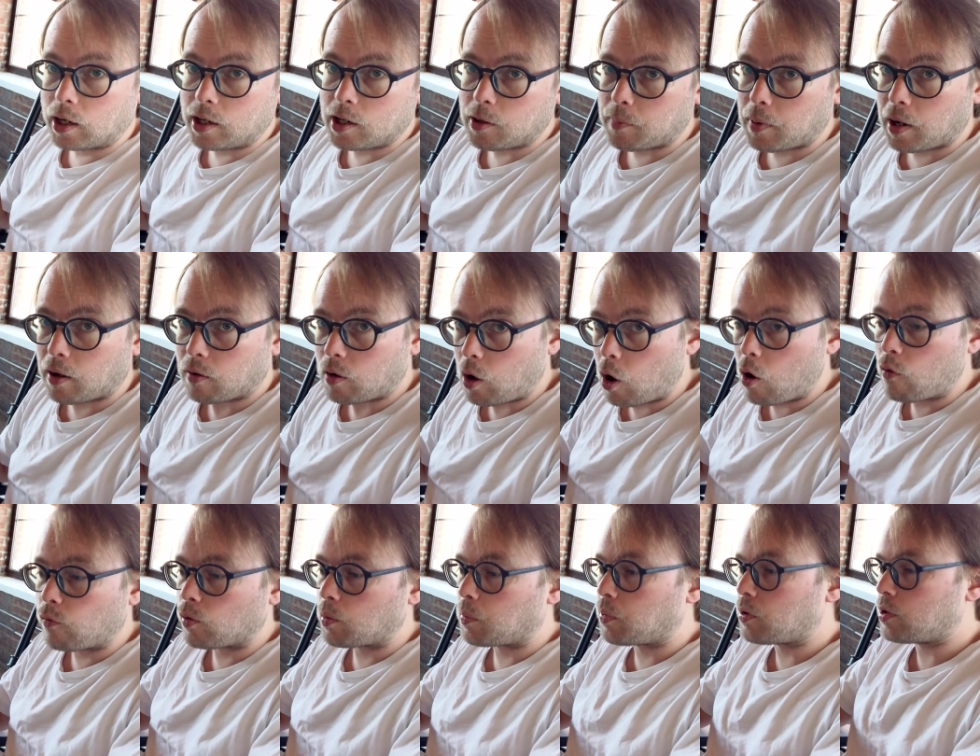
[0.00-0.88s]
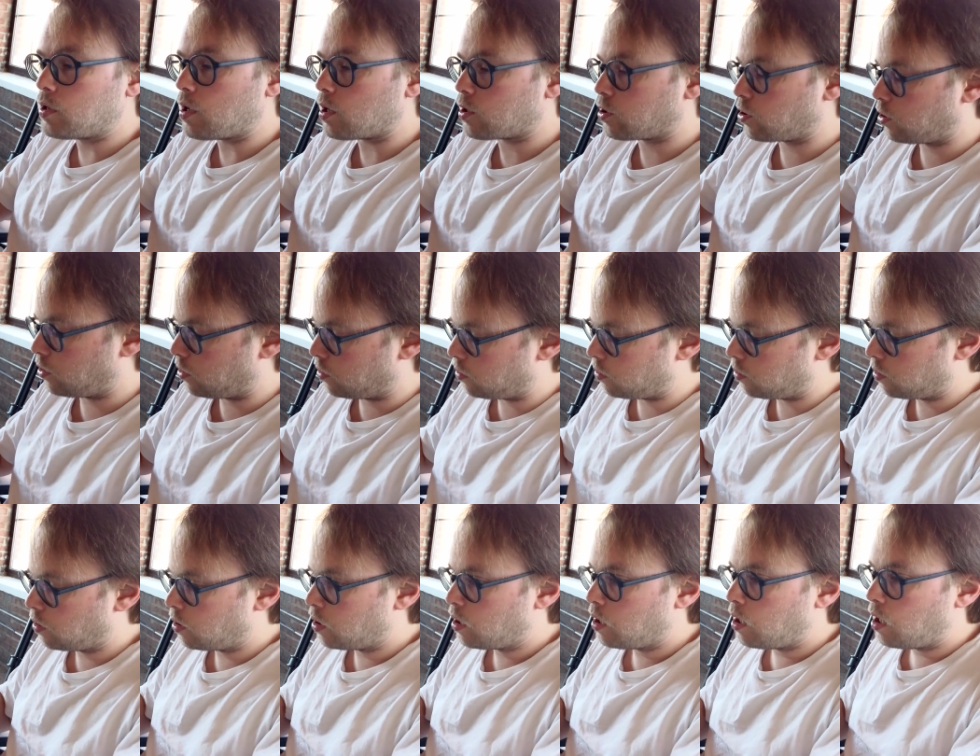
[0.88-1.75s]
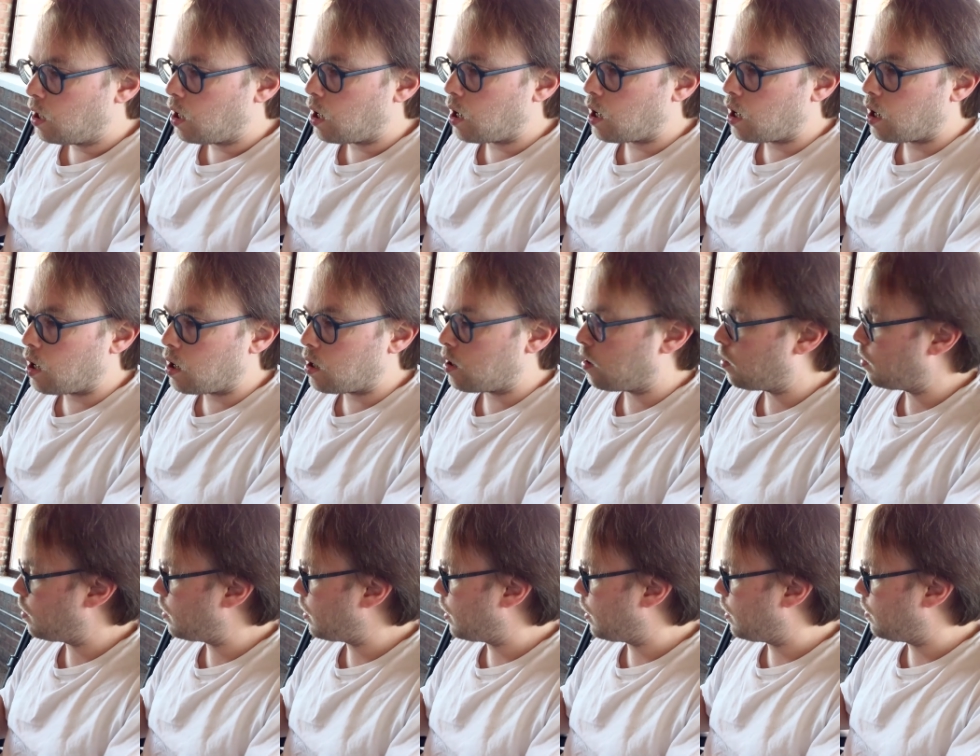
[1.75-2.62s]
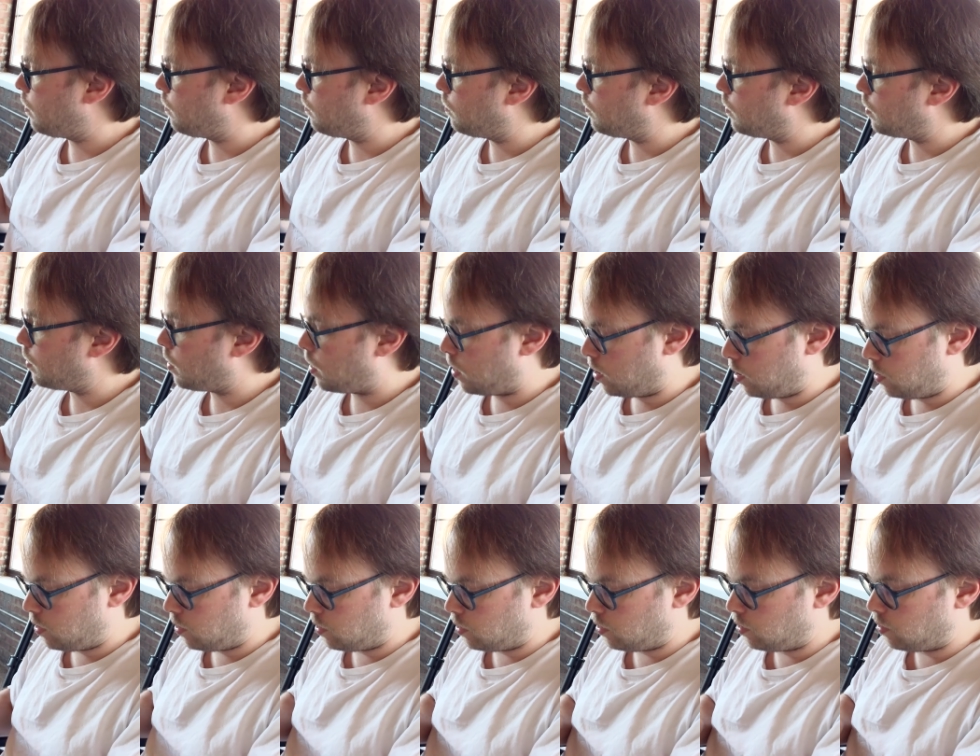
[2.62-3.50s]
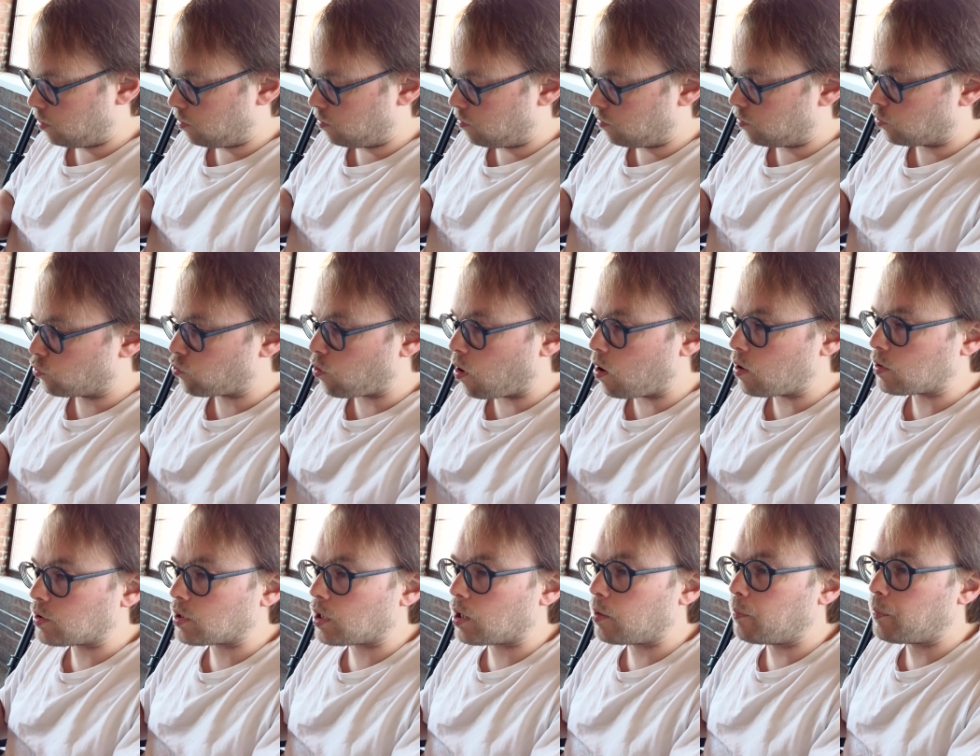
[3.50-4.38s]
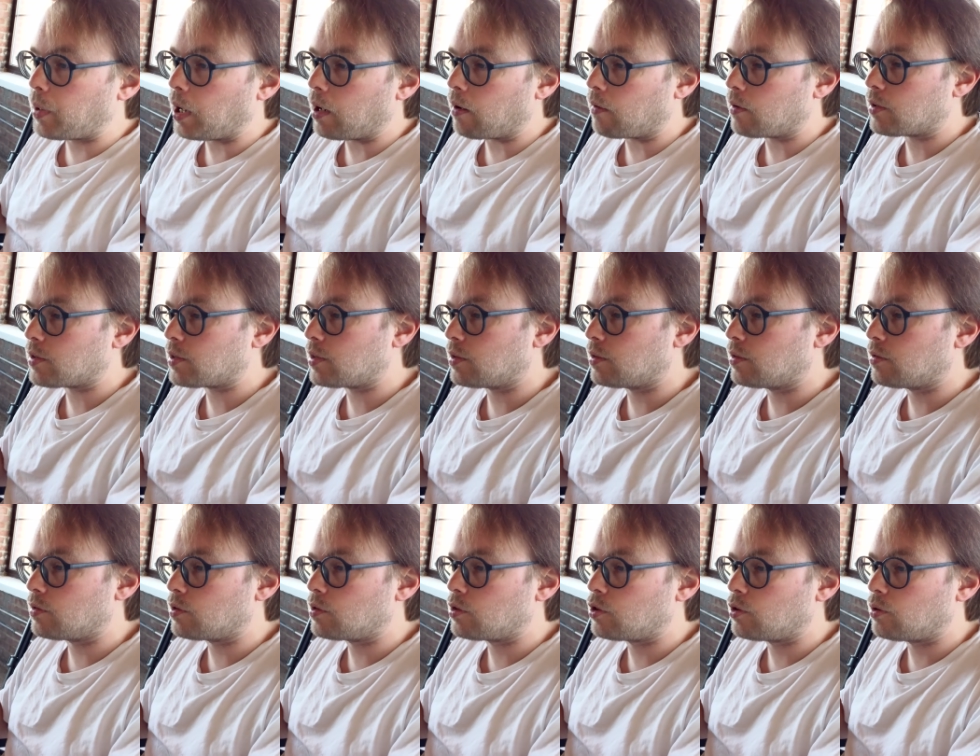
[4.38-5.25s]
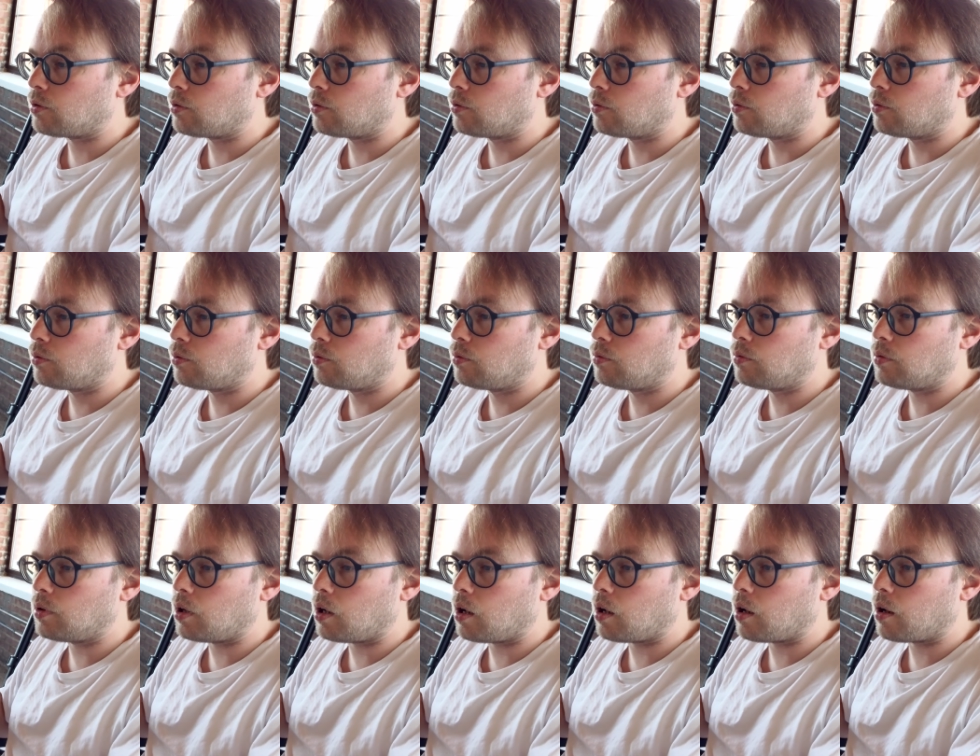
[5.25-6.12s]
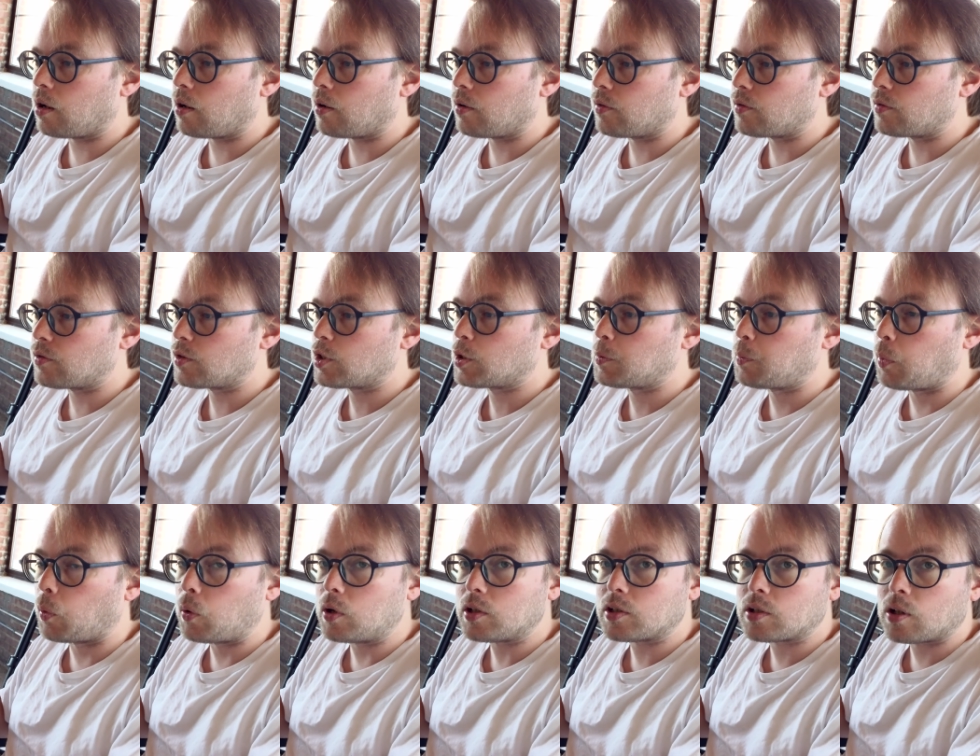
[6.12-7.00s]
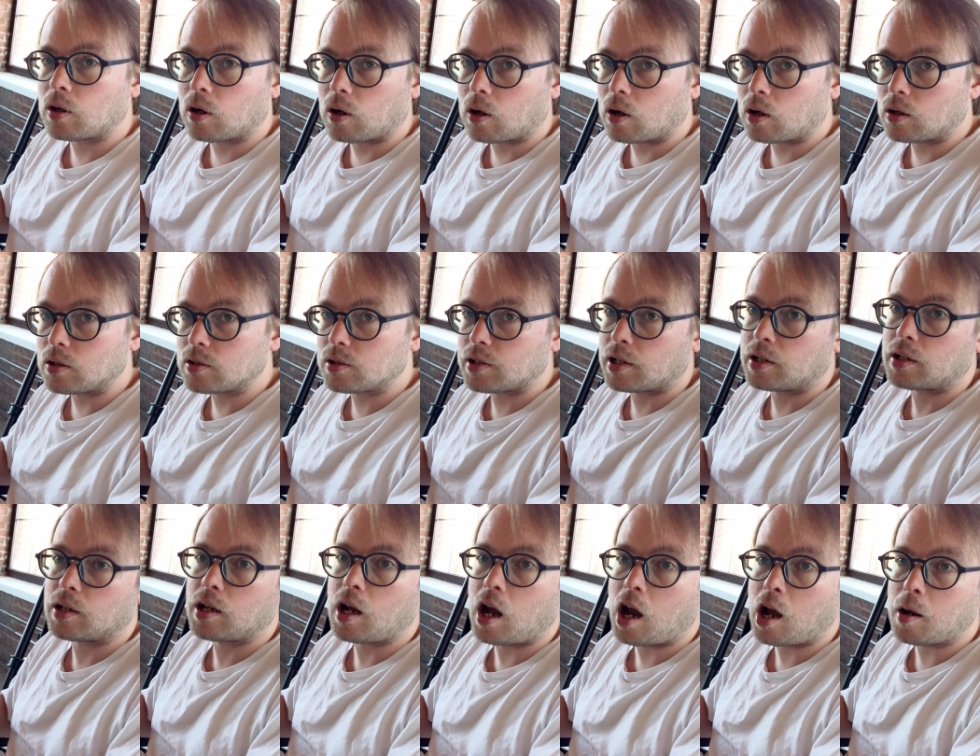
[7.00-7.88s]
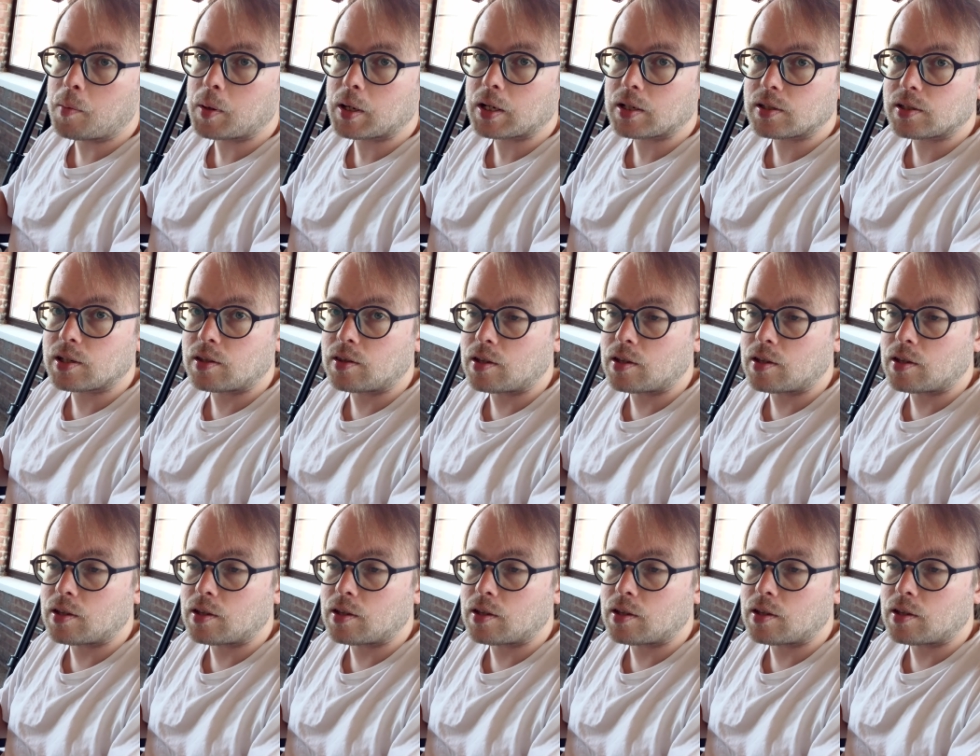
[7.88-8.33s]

about overproduction, and he draws a comparison to sports cards and comics in the